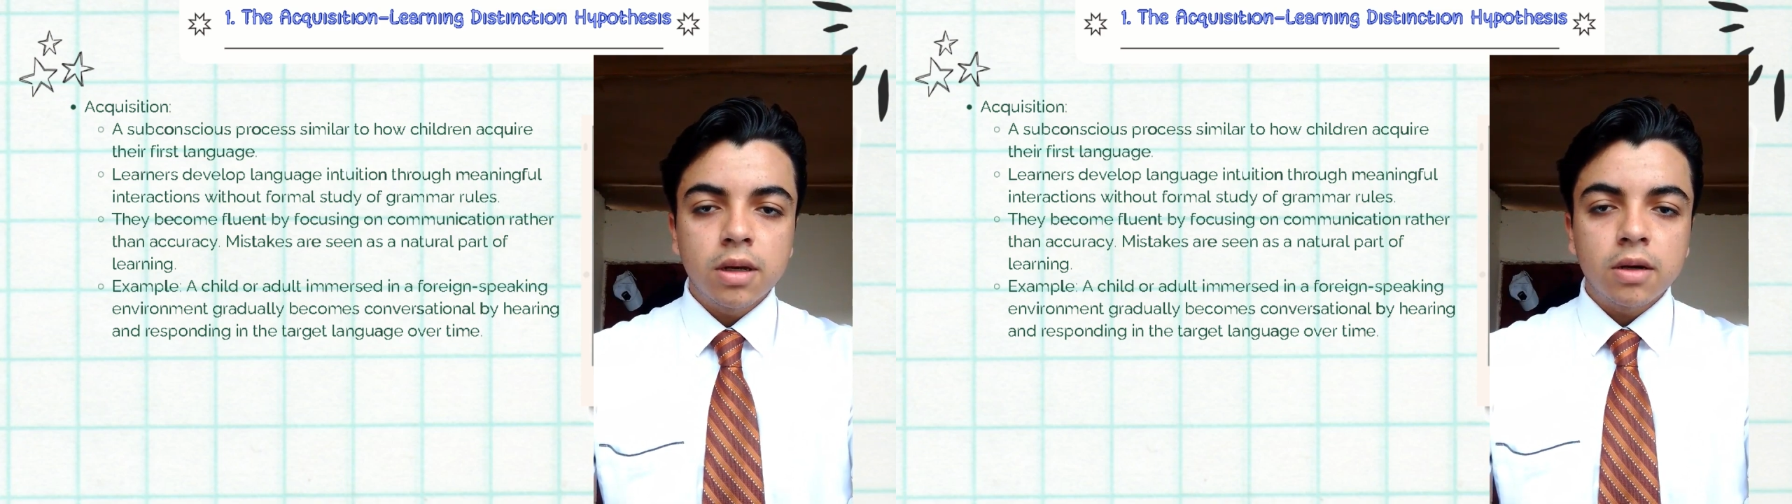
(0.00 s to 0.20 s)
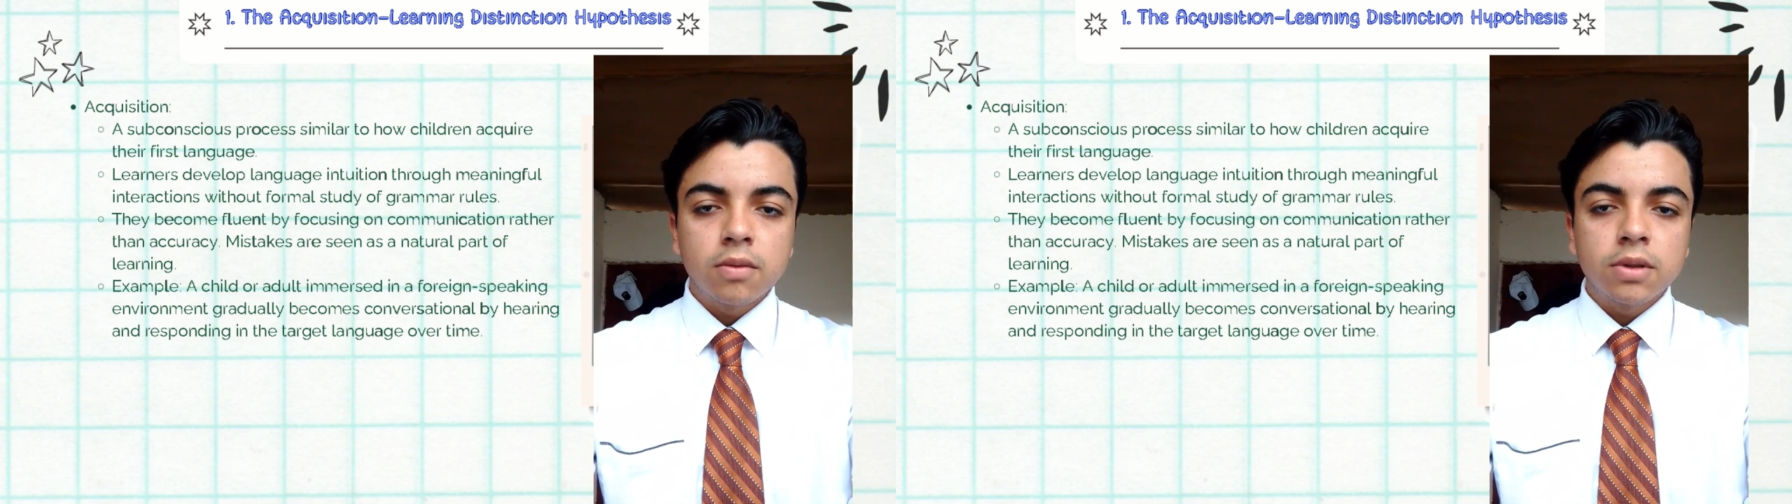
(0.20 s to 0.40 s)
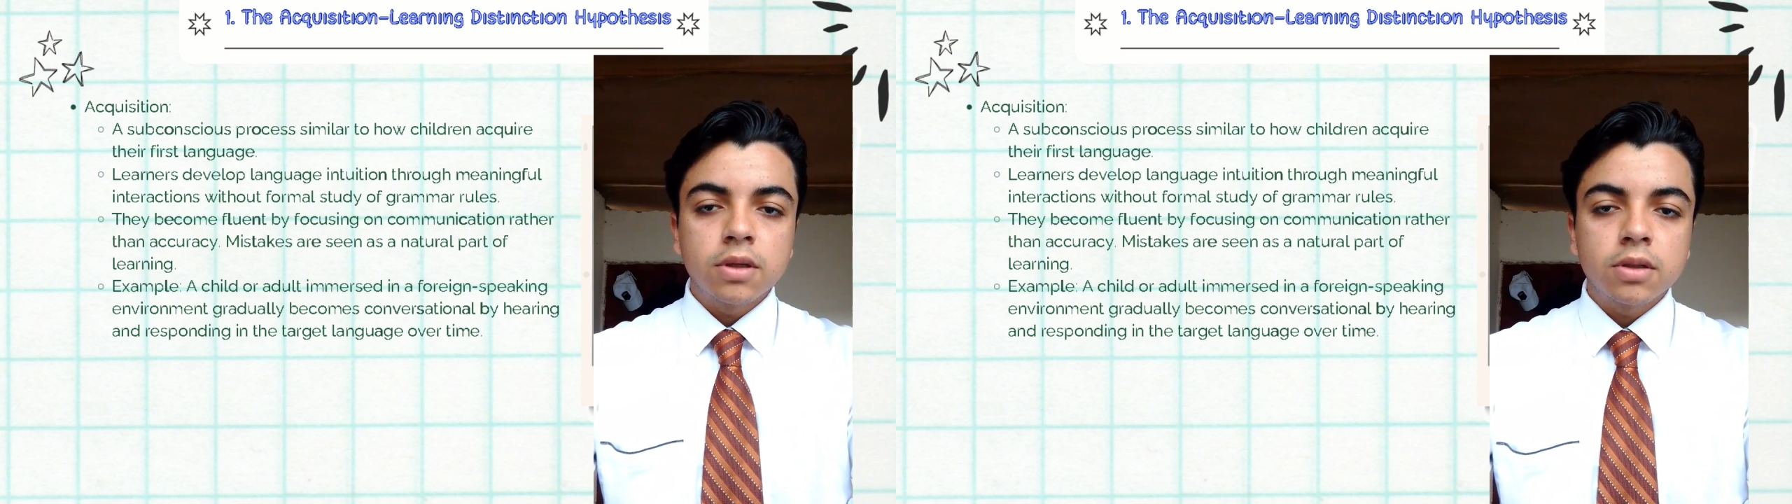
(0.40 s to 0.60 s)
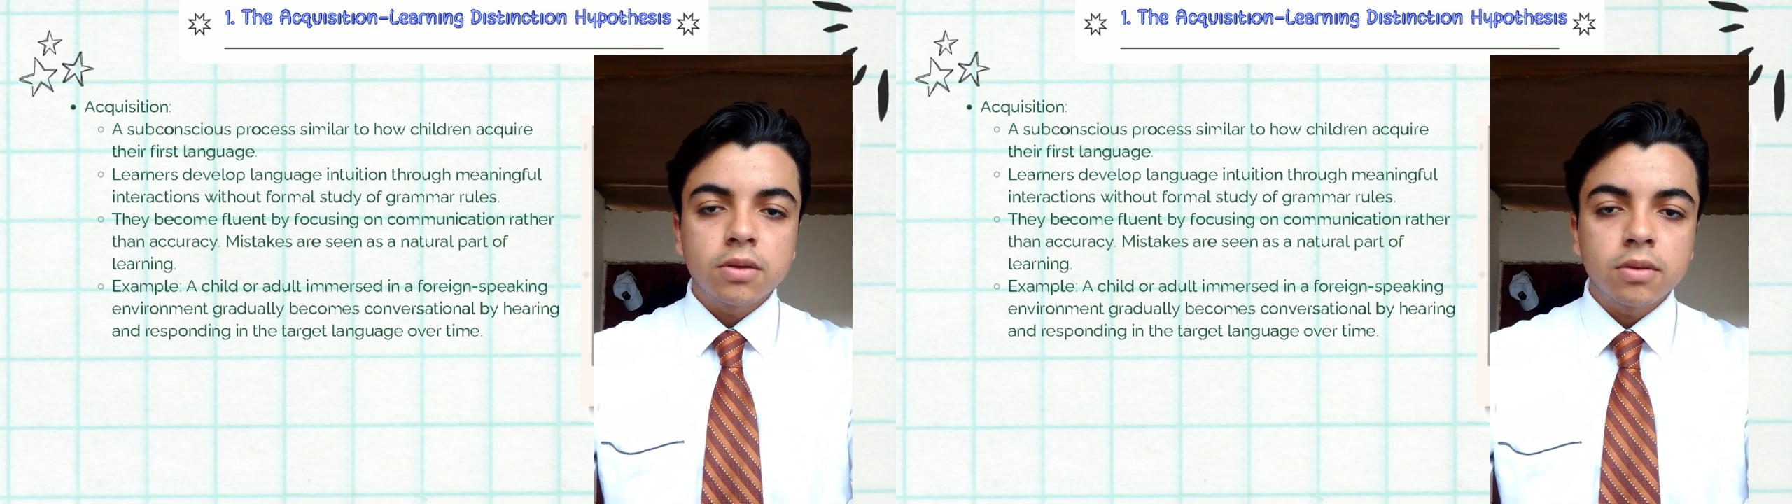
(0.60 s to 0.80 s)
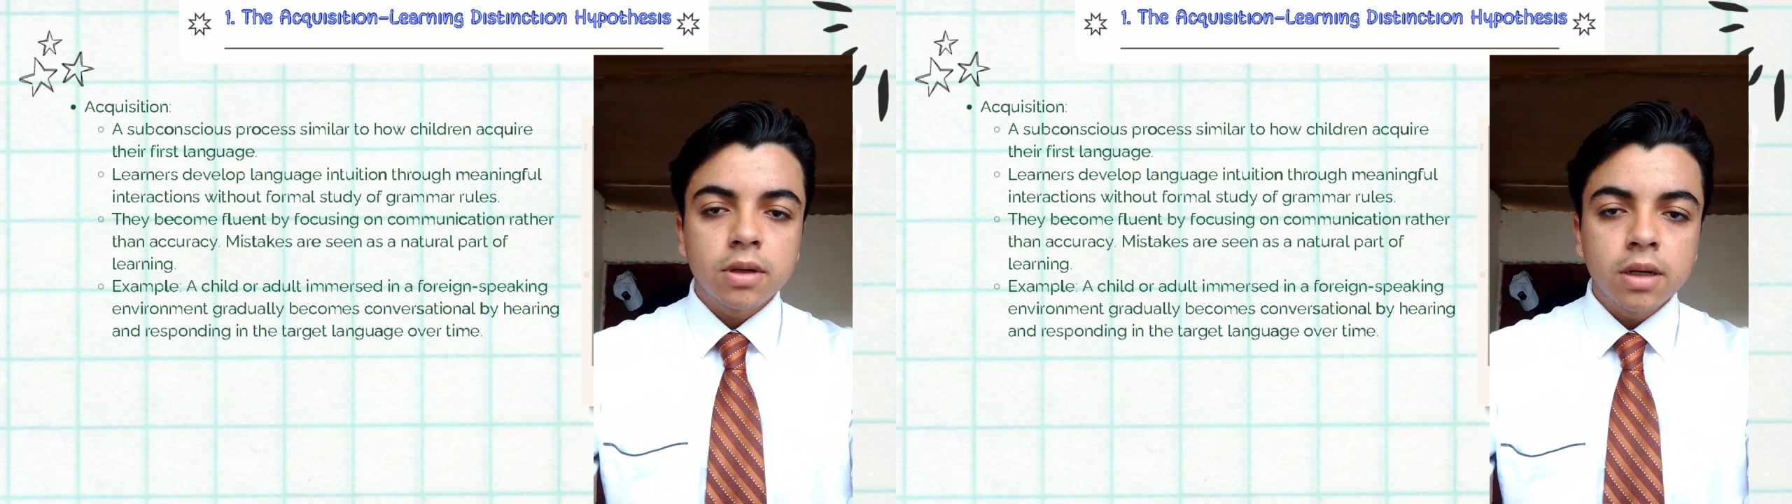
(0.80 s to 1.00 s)

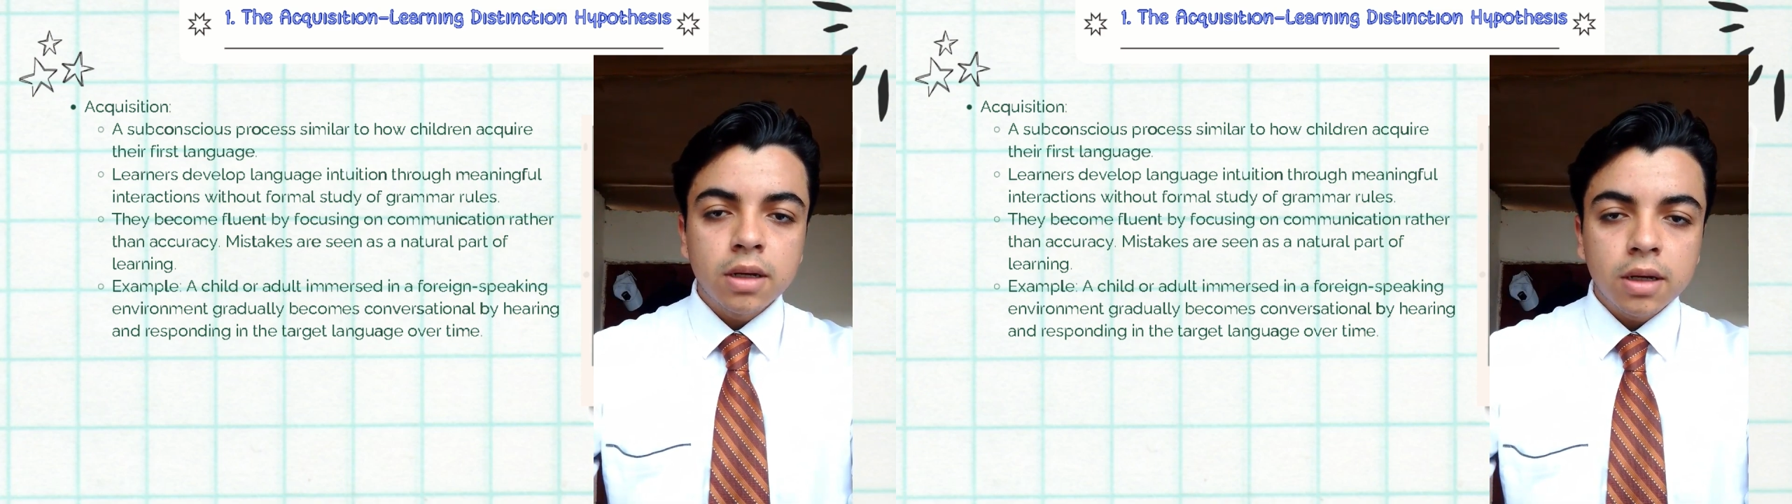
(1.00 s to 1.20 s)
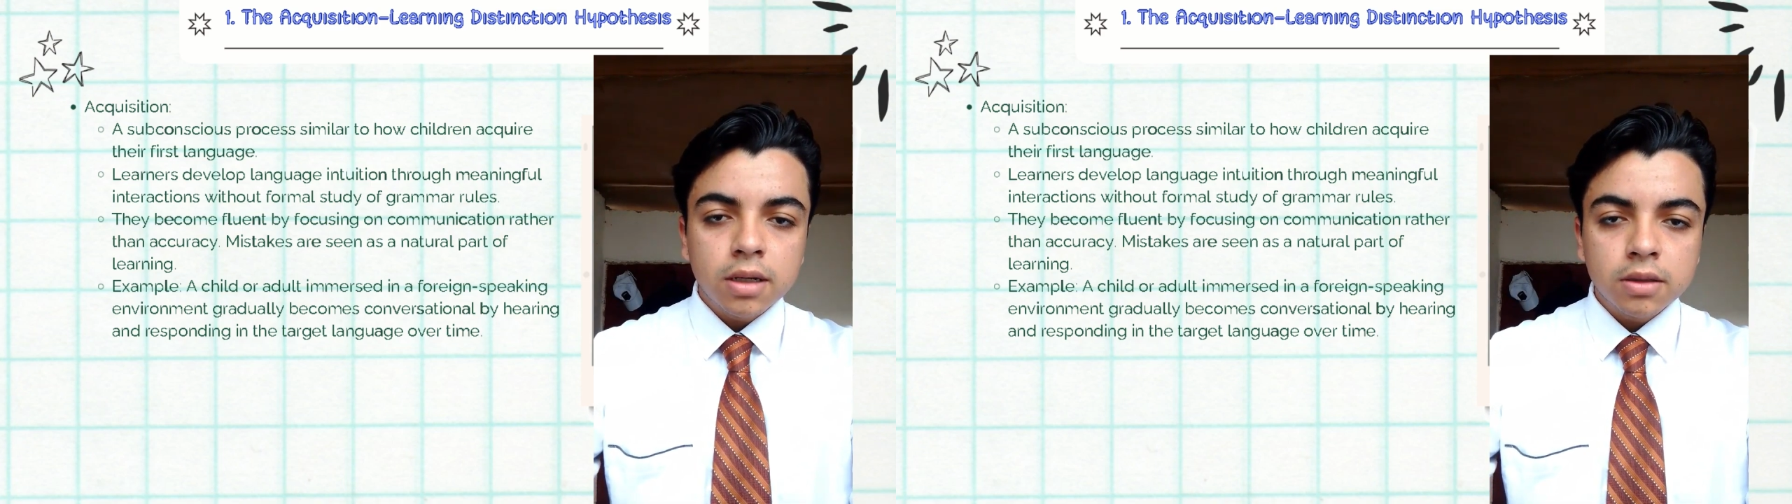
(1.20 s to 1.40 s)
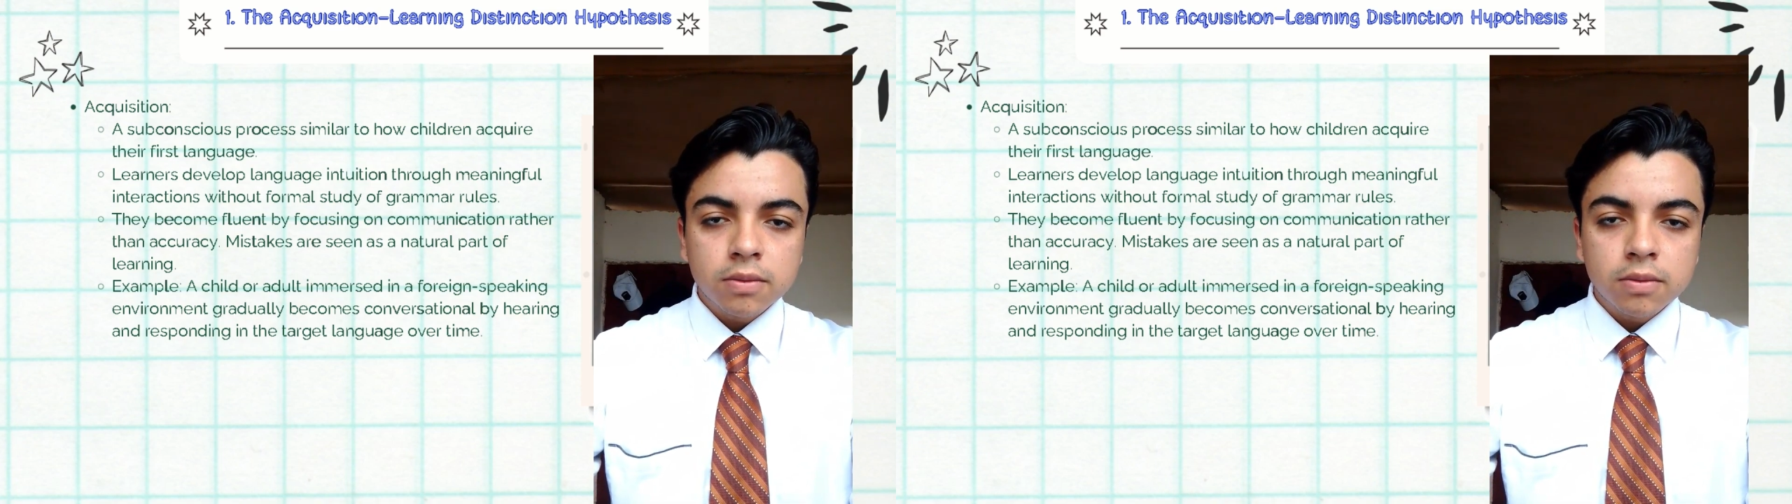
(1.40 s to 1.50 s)
Acquisition, a